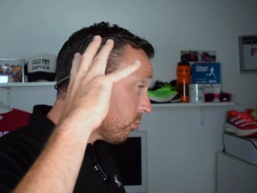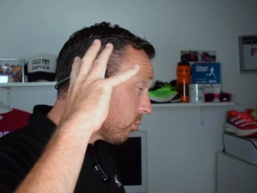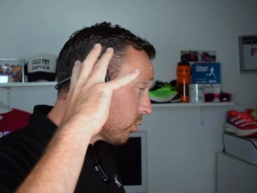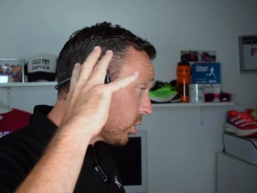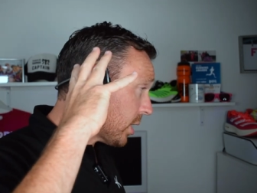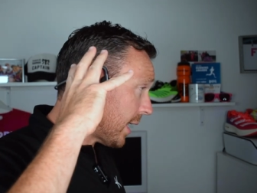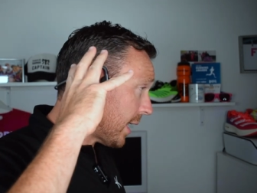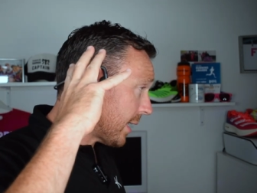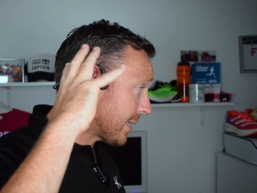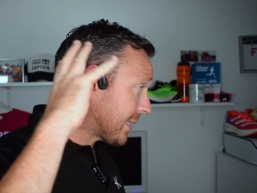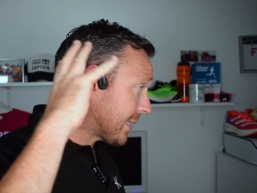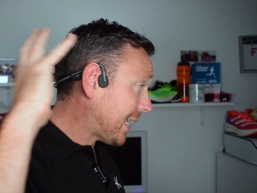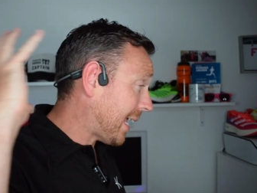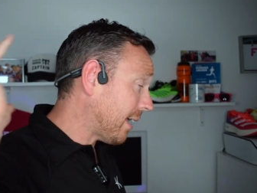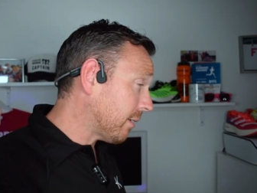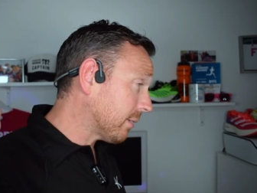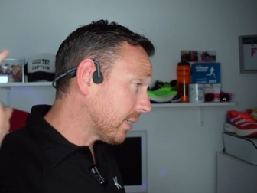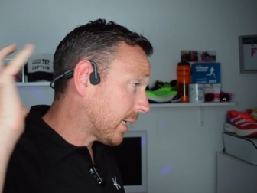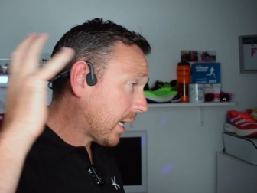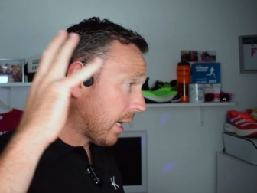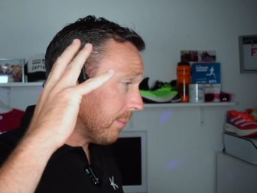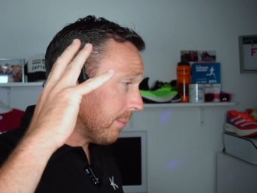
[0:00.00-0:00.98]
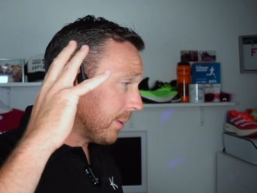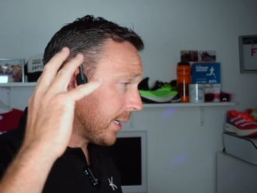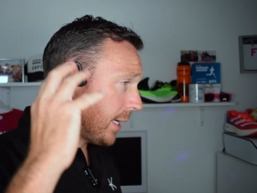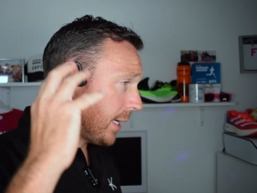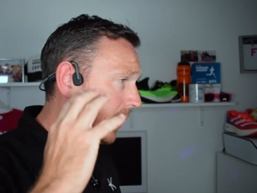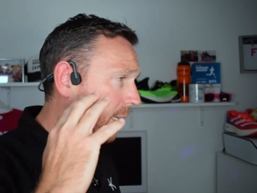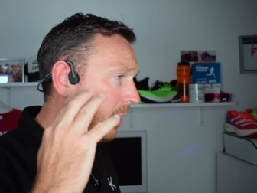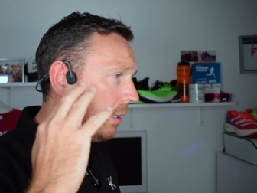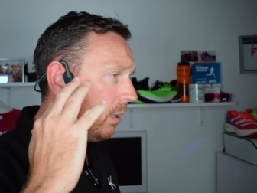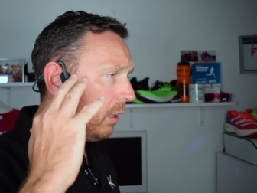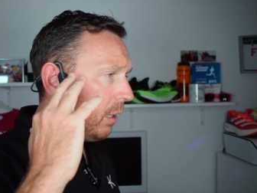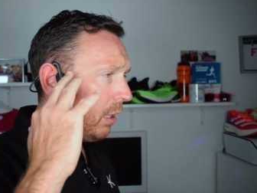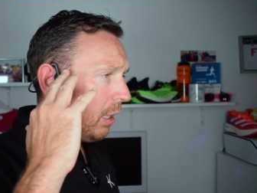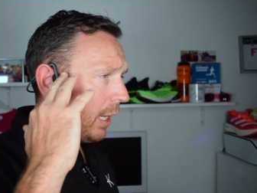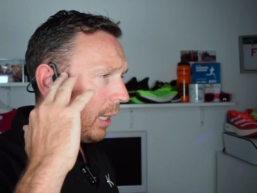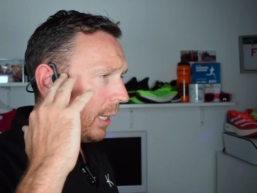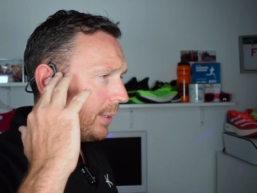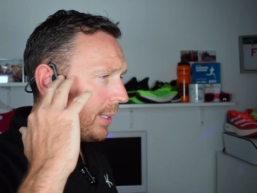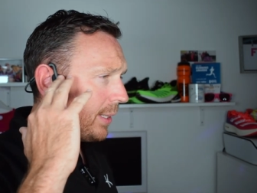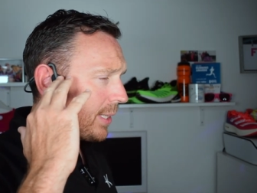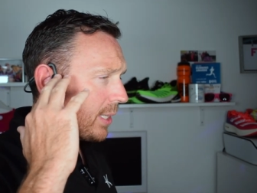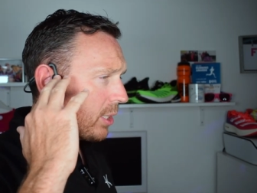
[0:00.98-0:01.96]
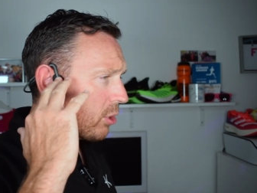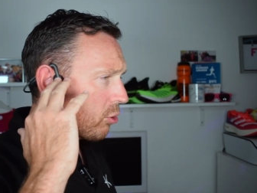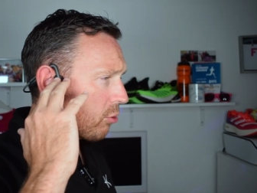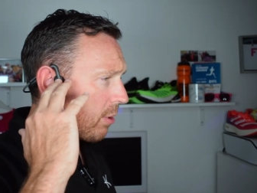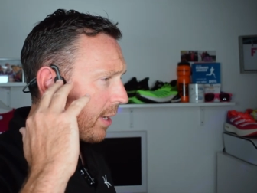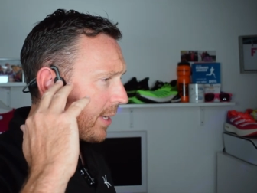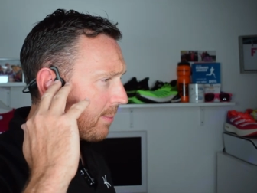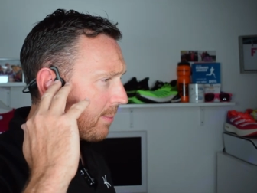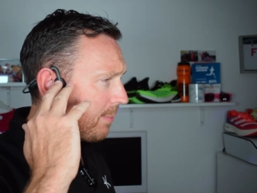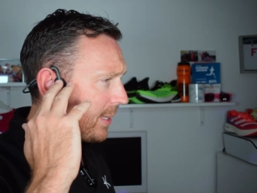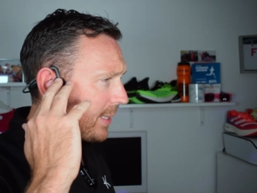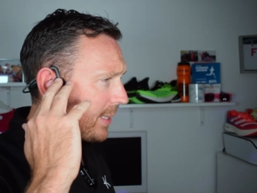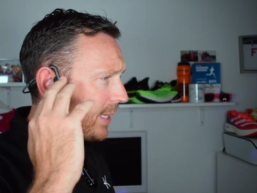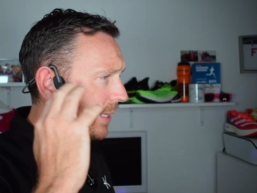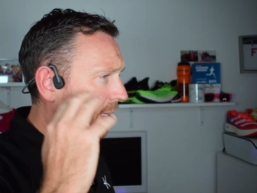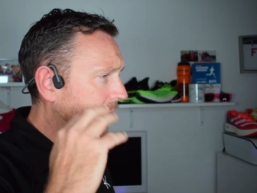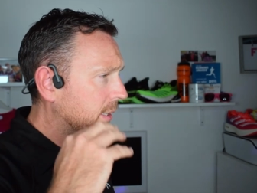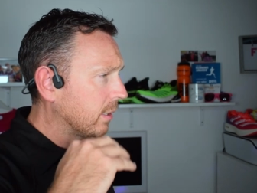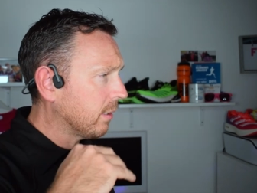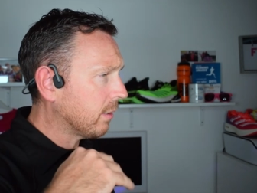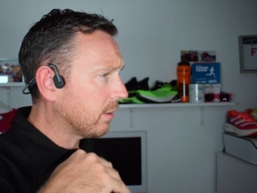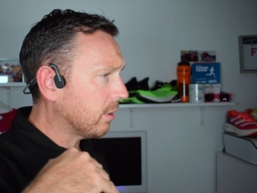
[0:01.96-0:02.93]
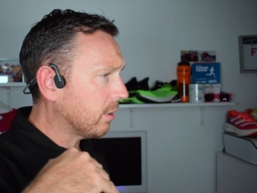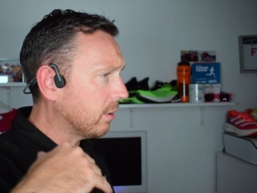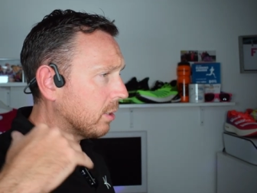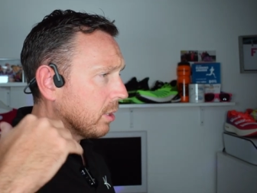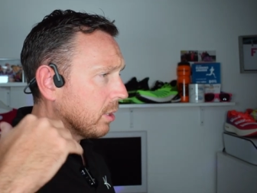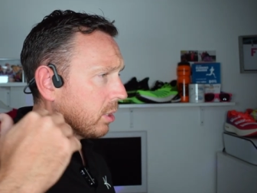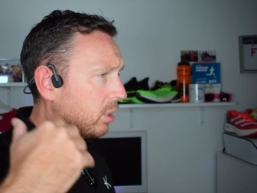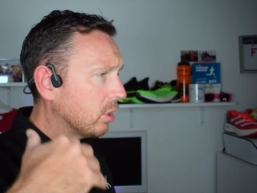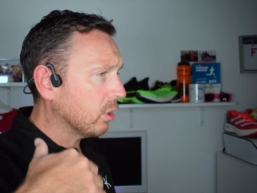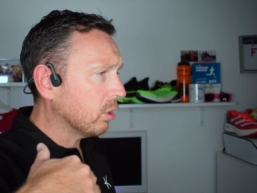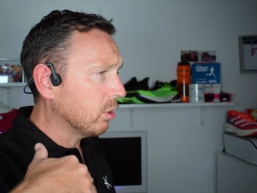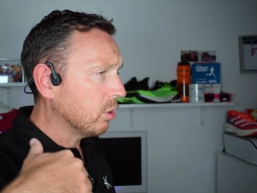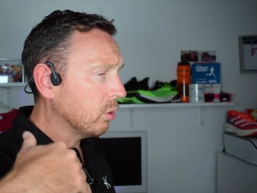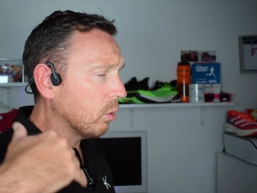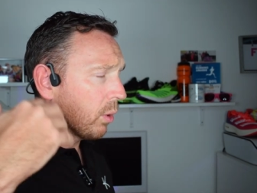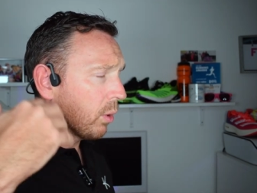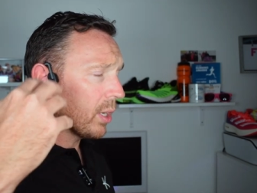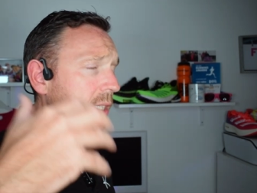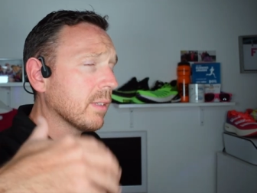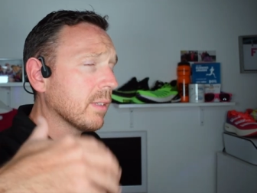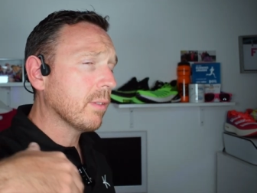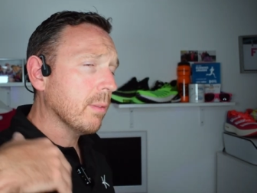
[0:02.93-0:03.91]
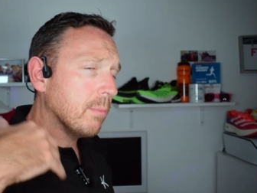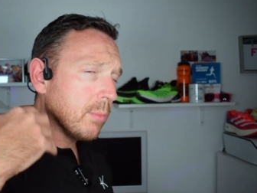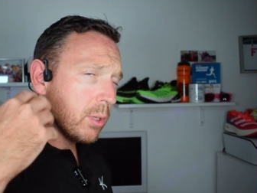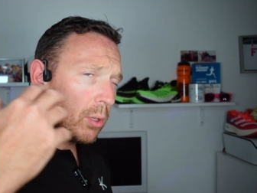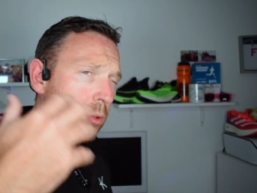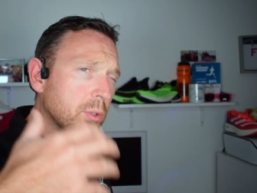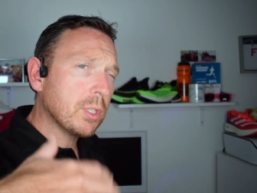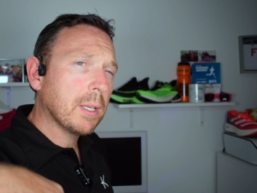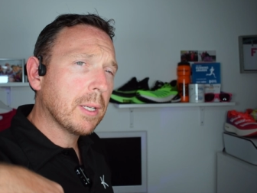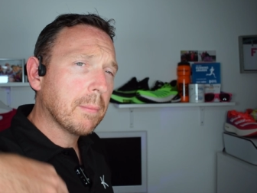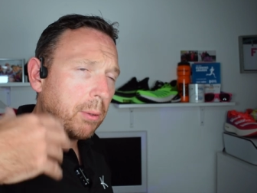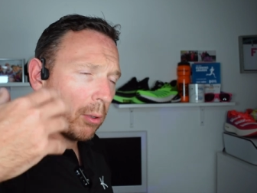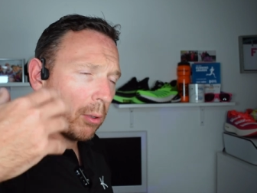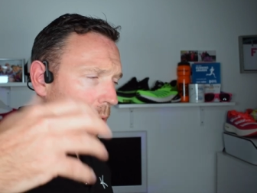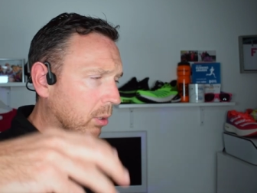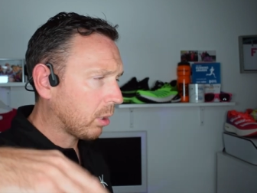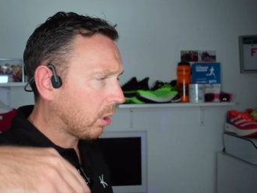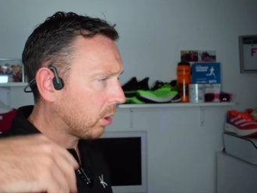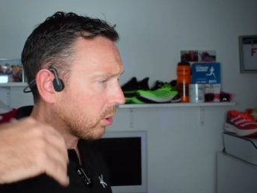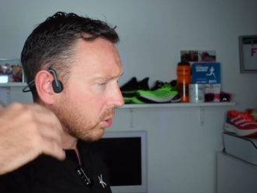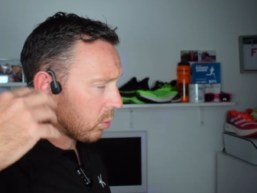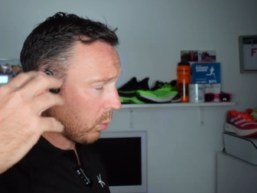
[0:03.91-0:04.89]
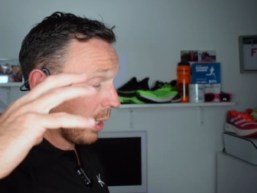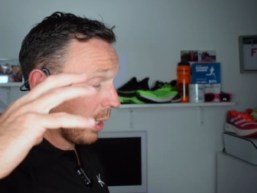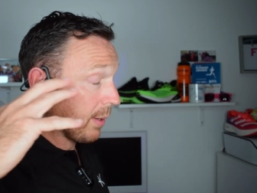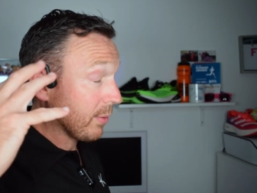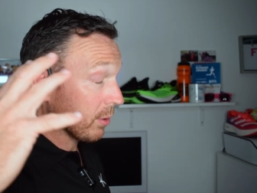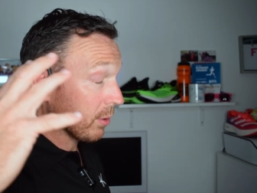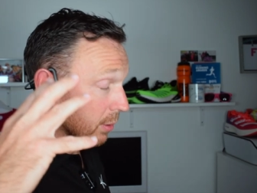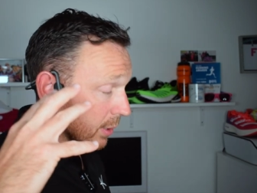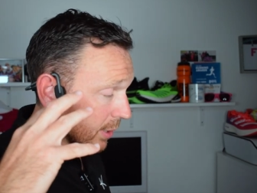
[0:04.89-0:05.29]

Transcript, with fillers: sh sound coming in, and this is transmitting the, the, the noise of the music, podcast, whatever you're